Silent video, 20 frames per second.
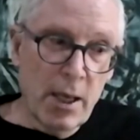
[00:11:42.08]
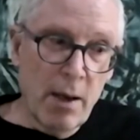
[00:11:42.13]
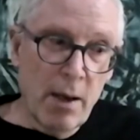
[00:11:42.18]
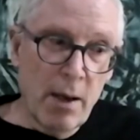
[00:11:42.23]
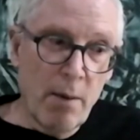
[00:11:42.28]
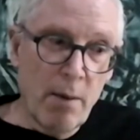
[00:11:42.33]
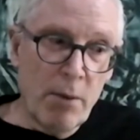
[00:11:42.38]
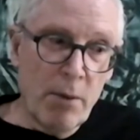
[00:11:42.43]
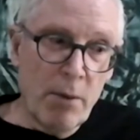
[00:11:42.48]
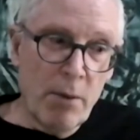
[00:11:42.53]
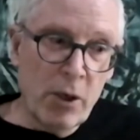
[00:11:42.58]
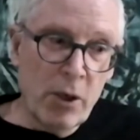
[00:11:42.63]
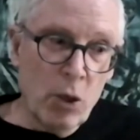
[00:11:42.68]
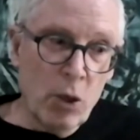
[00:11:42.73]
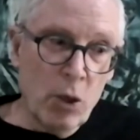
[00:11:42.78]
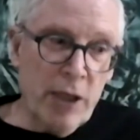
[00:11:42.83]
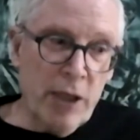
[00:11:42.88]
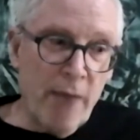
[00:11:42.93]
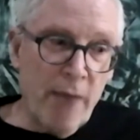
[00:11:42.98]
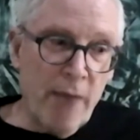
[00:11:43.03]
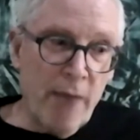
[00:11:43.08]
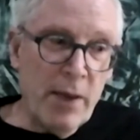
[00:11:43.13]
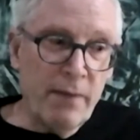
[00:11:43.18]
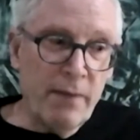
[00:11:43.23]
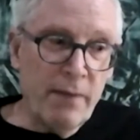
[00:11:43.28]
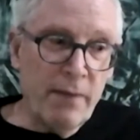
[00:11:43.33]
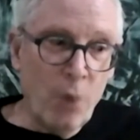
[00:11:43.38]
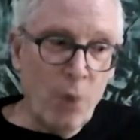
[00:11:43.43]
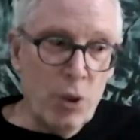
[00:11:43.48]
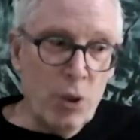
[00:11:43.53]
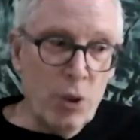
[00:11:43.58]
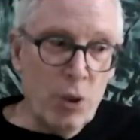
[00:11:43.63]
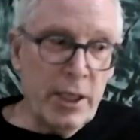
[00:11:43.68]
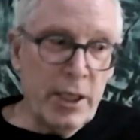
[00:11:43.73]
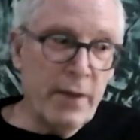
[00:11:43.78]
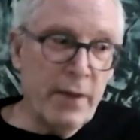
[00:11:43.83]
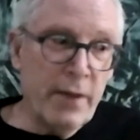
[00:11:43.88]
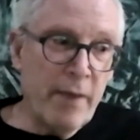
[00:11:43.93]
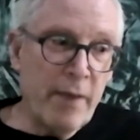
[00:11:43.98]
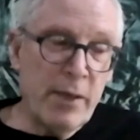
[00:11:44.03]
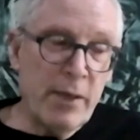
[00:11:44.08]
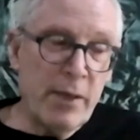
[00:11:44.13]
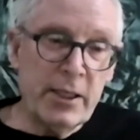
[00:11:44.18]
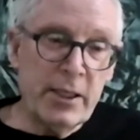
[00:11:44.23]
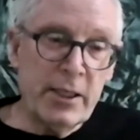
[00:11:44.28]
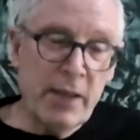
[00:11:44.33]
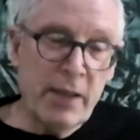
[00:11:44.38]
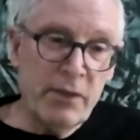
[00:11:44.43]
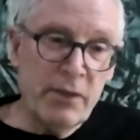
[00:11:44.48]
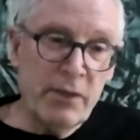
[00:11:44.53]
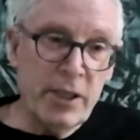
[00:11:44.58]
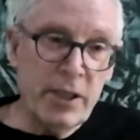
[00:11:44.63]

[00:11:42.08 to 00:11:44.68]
But of course, I've been 40 and they've been 70.